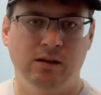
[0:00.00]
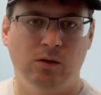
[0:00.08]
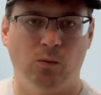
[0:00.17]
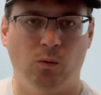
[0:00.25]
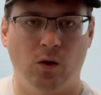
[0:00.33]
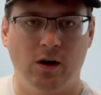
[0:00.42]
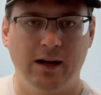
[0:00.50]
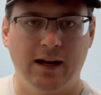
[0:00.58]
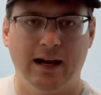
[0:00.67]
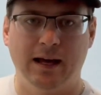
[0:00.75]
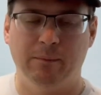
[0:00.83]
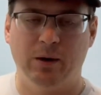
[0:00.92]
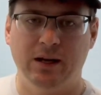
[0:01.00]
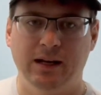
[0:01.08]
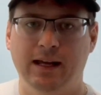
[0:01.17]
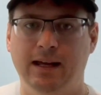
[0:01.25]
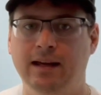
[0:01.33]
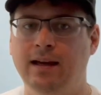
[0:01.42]
one on
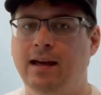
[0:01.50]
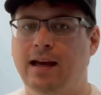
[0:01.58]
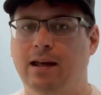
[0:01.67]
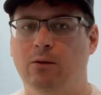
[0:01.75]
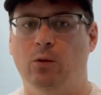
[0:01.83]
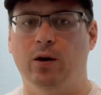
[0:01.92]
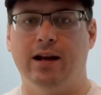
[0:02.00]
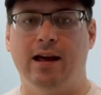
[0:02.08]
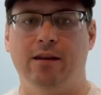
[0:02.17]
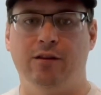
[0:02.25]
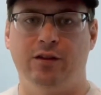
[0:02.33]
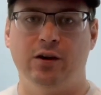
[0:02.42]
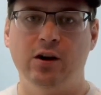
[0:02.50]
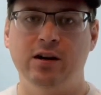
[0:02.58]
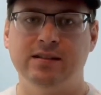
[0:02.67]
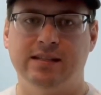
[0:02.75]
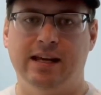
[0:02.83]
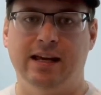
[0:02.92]
Monday and one on
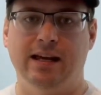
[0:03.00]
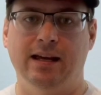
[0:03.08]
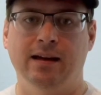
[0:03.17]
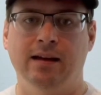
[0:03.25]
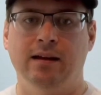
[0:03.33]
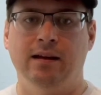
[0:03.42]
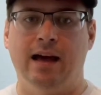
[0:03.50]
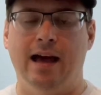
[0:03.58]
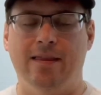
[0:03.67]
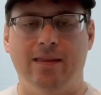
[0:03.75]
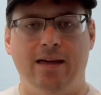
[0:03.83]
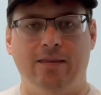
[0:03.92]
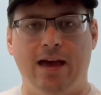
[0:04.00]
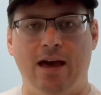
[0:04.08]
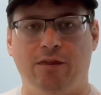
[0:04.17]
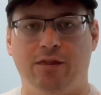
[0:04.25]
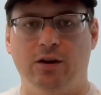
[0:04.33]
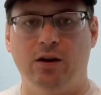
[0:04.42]
Thursday and then
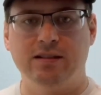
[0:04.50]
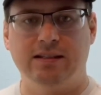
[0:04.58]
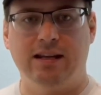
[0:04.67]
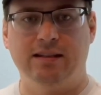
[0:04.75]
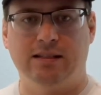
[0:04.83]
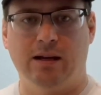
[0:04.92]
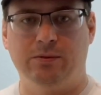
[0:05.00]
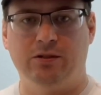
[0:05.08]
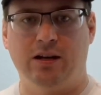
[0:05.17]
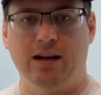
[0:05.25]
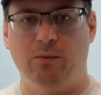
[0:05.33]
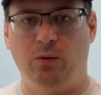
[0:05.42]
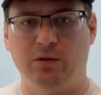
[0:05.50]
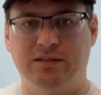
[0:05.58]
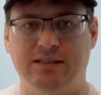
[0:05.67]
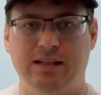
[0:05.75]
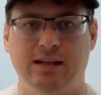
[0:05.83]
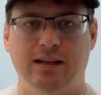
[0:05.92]
that Thursday substrate will
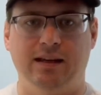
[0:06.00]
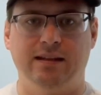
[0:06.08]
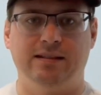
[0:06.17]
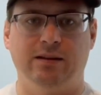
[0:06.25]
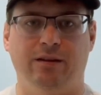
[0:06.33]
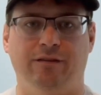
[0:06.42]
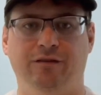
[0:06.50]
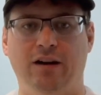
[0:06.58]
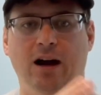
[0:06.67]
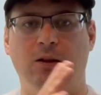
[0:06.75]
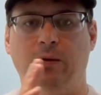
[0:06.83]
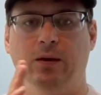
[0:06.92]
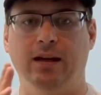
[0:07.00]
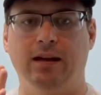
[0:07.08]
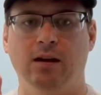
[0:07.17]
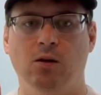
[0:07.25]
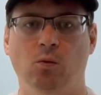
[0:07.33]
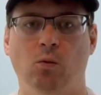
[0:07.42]
sit until the following
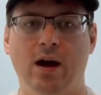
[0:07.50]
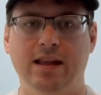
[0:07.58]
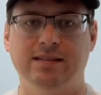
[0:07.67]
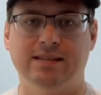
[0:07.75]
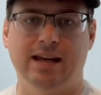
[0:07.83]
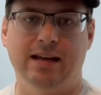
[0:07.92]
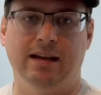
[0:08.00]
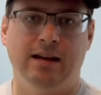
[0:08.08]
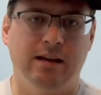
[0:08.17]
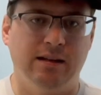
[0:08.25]
Wednesday.